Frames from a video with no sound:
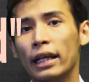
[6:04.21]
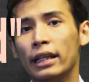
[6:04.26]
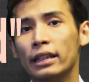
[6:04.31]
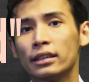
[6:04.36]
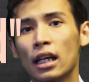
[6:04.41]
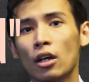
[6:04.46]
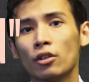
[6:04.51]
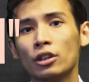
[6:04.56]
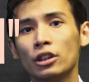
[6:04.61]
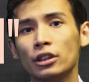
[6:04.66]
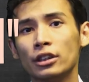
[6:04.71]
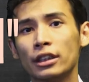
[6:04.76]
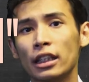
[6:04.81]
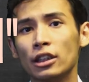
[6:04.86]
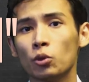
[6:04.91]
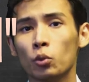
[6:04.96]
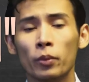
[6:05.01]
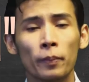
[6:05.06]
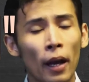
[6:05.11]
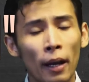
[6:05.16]
in Southeast
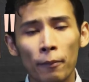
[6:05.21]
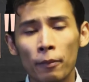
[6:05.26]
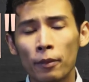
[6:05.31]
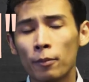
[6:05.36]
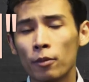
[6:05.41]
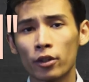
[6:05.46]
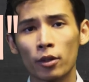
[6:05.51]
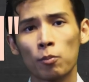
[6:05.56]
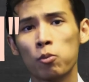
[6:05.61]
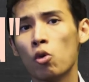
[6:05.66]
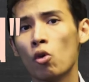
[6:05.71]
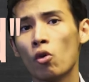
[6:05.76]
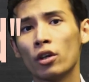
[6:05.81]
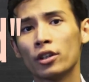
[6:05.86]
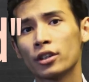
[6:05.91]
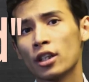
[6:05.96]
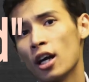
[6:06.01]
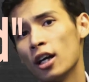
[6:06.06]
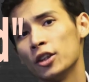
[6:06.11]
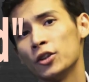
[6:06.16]
Asia. We might be the
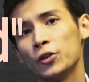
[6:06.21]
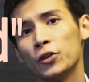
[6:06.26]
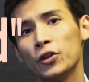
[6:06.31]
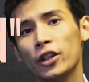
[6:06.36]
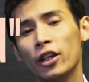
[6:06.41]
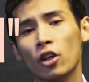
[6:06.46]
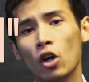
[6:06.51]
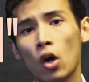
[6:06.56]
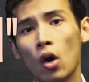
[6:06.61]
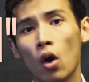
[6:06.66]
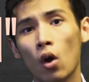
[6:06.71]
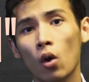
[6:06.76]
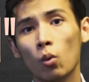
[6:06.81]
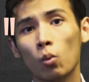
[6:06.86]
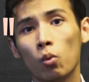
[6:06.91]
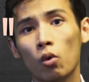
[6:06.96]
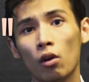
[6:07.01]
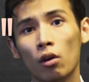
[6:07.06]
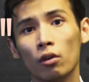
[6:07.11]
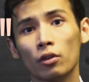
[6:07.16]
poorest country in the
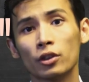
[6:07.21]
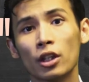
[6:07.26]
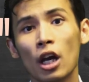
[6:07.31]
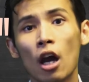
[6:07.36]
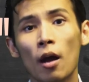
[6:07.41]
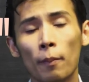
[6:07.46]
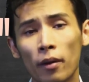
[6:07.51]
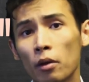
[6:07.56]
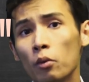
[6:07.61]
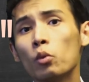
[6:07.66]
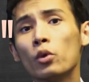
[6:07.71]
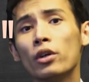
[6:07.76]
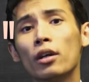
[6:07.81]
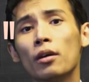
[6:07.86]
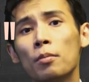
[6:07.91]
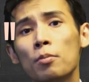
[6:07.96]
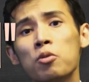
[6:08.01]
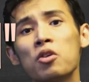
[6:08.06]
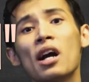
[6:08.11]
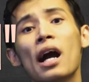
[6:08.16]
whole world, but we
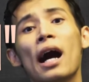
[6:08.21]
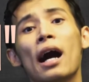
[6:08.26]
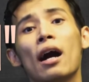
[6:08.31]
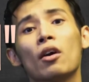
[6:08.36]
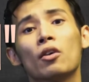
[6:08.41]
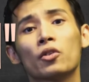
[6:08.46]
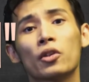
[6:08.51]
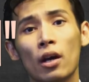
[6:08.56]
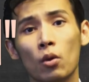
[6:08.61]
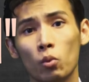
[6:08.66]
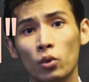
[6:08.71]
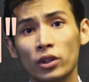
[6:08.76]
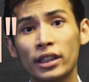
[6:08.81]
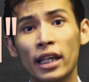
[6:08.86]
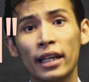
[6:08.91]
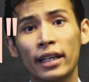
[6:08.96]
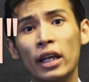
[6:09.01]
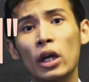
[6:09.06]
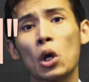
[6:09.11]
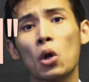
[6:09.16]
are proud that we
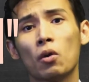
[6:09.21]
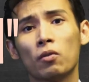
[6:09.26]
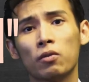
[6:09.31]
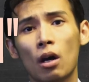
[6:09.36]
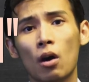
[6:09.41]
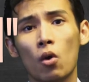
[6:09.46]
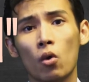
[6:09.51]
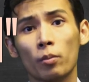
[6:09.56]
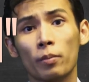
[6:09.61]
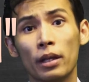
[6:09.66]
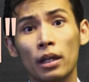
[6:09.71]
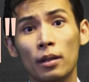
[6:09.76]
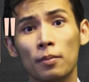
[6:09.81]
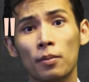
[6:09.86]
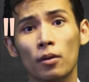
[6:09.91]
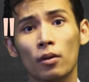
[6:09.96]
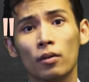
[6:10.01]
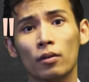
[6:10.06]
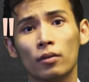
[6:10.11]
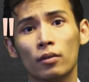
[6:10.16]
take care of our own
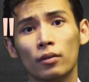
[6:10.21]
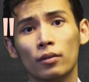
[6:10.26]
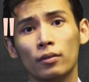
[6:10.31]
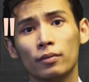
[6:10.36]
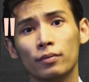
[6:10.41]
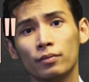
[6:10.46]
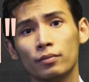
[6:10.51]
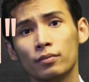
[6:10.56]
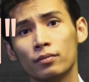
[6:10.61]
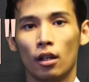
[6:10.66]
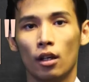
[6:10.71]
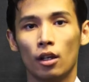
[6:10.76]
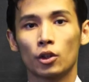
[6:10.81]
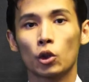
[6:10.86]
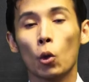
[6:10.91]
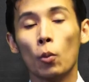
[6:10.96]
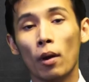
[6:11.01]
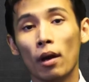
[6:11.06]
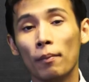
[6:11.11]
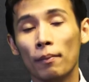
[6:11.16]
people.
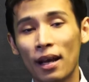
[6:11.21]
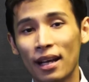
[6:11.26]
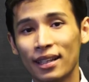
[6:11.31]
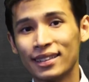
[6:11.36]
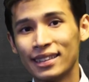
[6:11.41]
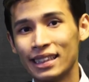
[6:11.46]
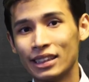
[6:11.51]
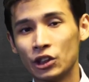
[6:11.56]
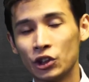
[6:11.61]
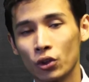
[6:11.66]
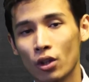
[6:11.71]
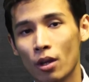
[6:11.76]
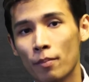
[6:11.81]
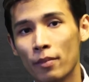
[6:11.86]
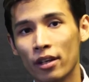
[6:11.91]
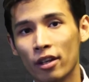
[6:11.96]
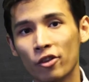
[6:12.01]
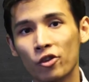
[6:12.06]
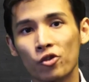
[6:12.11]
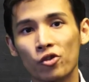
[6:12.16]
So my message to the
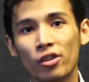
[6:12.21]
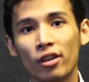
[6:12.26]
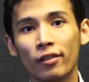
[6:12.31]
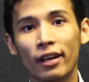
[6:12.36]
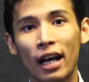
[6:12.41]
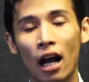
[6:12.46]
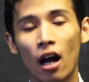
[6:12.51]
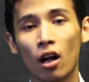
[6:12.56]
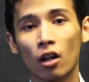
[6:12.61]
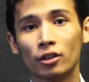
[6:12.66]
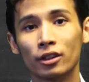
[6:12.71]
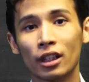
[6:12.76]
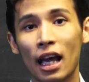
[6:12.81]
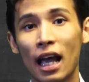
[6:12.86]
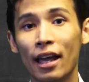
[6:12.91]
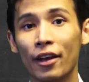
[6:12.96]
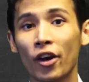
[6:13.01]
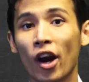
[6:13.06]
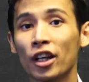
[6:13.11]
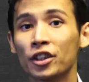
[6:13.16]
Ministry of Health,
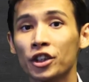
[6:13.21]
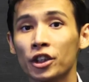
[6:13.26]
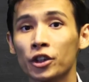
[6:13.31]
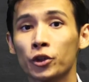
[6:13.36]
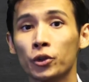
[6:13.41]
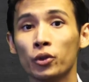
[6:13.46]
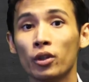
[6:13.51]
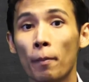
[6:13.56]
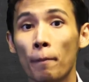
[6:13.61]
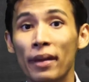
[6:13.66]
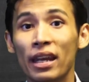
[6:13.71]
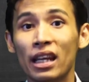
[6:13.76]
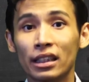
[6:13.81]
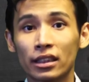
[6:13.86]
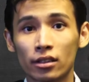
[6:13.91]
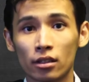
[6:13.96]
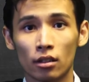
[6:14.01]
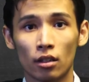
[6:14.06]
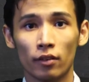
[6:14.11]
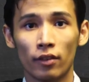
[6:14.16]
and not just to the
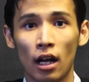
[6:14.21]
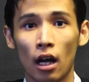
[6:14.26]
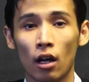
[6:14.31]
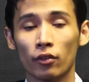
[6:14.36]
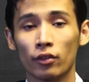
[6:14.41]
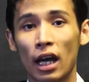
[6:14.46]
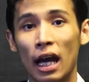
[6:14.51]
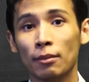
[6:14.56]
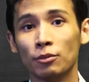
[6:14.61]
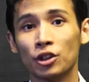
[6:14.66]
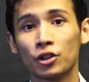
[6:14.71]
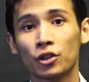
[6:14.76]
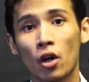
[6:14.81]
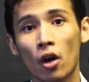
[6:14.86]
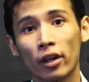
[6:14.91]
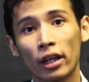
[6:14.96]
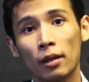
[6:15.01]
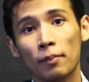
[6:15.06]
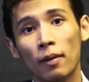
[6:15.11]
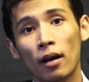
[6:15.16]
Minister of Health, I'm just
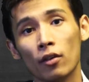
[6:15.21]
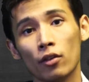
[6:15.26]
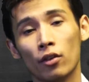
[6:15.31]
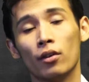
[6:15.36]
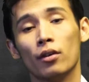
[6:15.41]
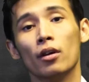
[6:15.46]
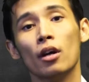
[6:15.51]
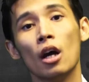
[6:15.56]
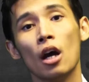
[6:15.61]
talking about